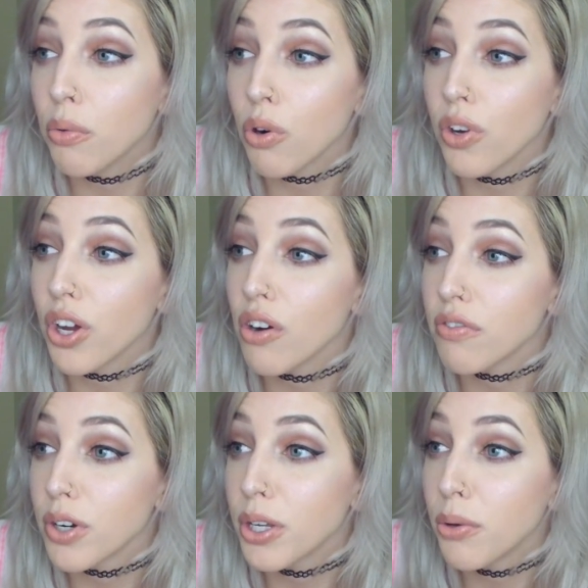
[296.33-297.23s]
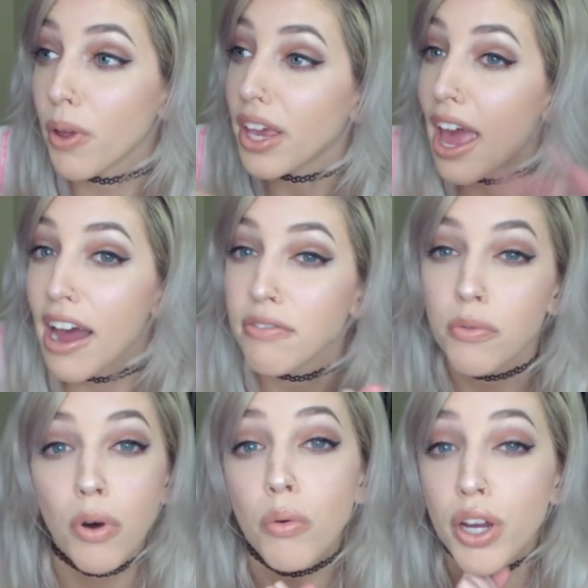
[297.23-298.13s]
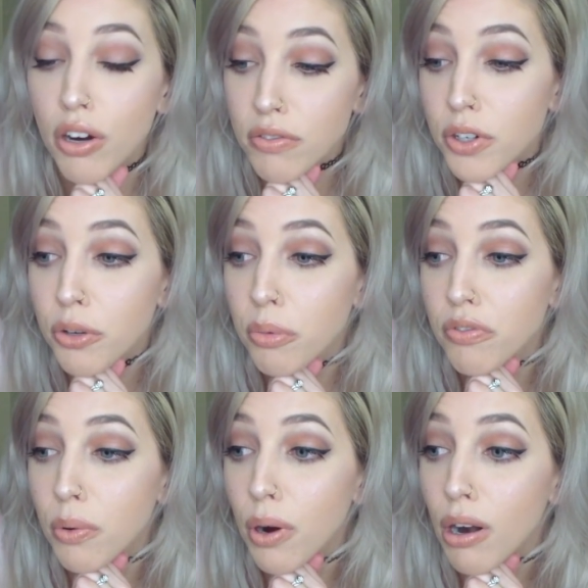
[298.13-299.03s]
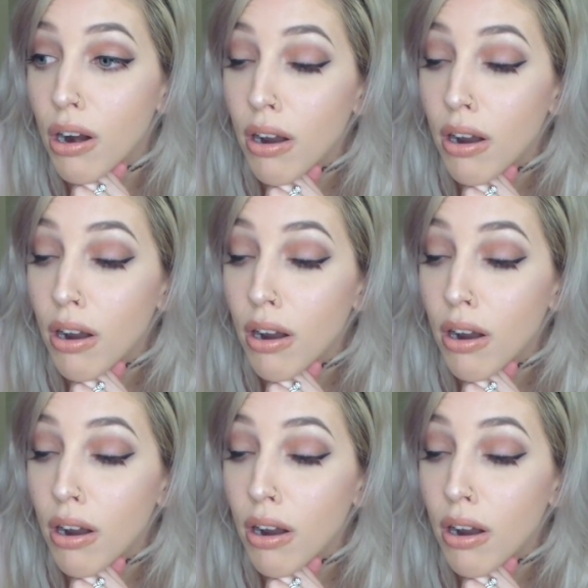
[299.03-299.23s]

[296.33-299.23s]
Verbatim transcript: We're only offering you like half of what we offered you before.